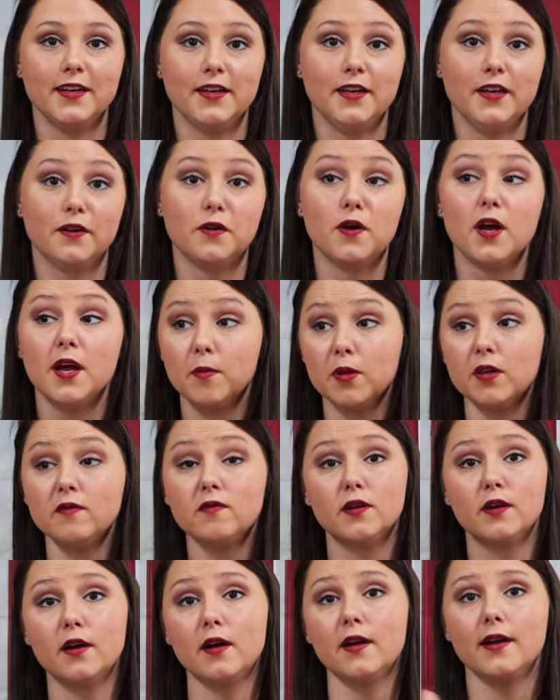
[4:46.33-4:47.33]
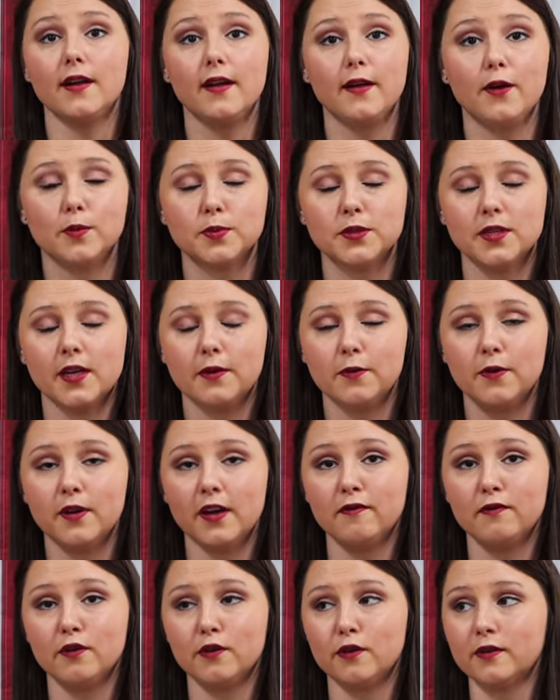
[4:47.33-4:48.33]
you know, believe it or not, it helps like
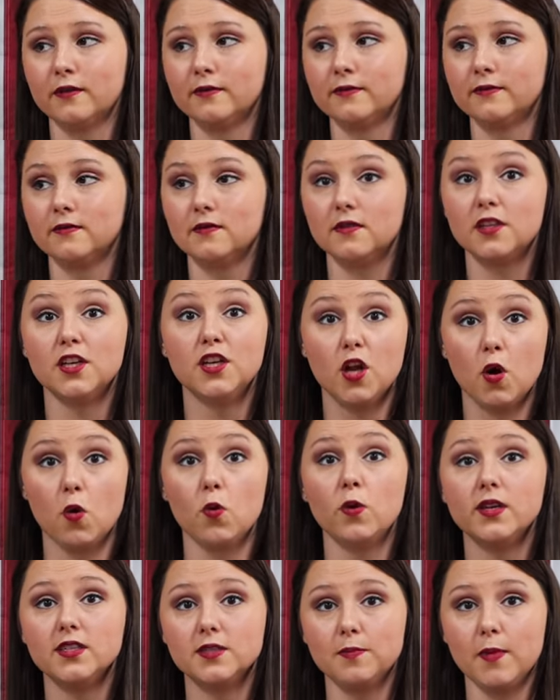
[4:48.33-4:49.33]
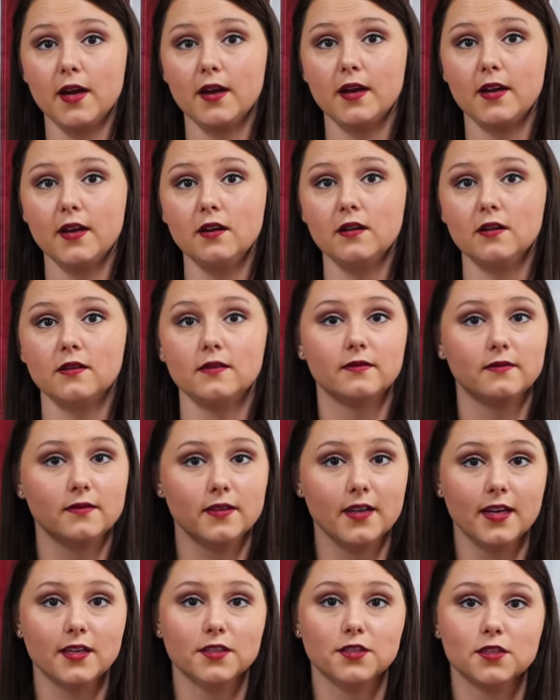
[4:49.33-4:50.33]
whenever the noise back here,
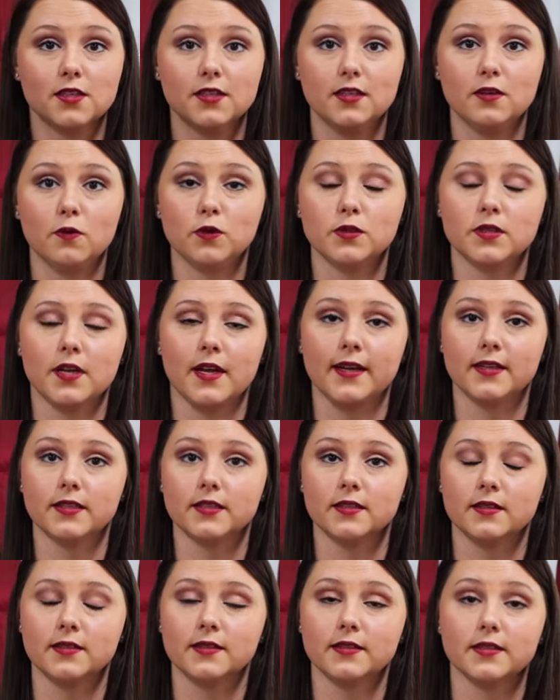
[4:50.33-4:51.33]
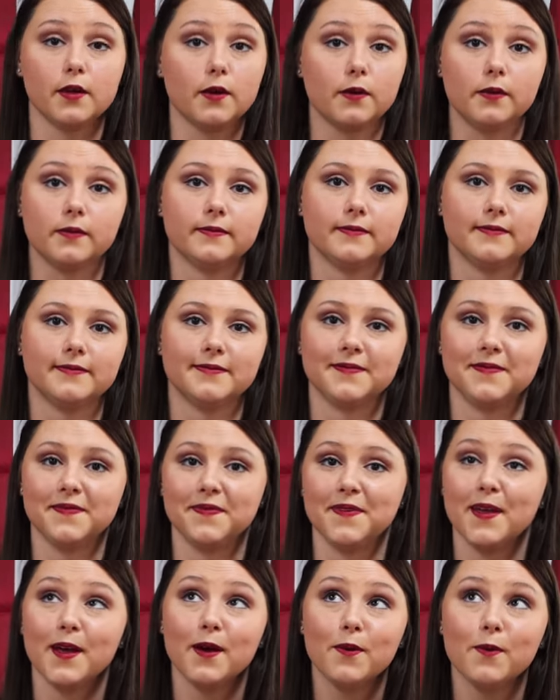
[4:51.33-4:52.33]
it actually yeah. noise canceling. So
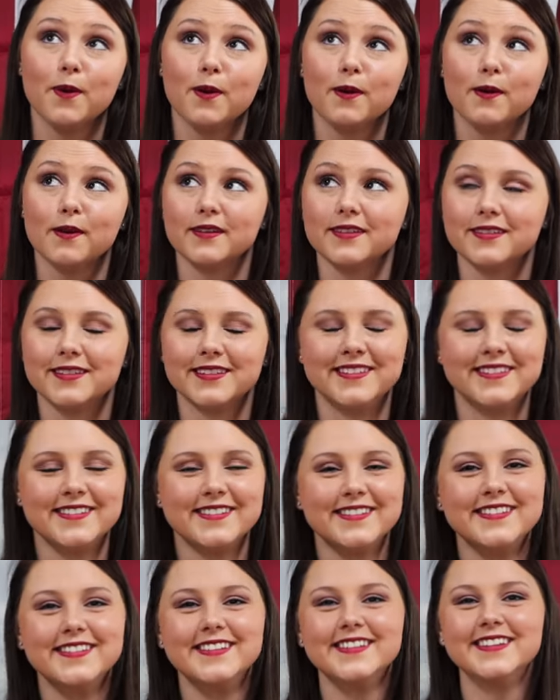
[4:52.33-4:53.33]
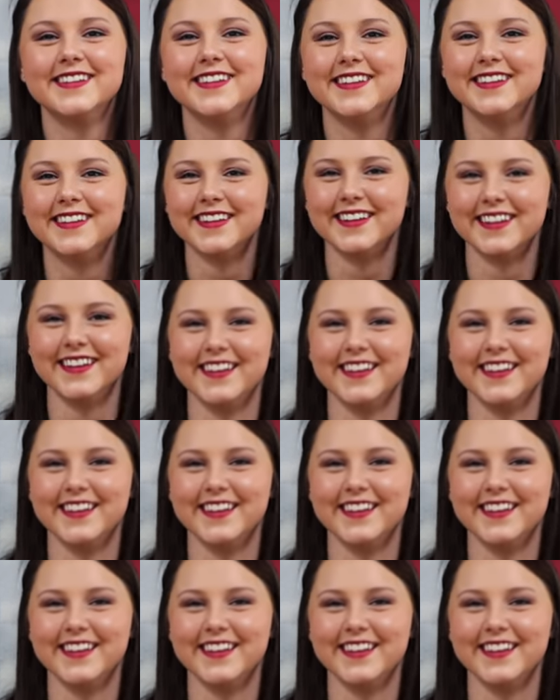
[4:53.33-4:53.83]
there you go. Triple duty for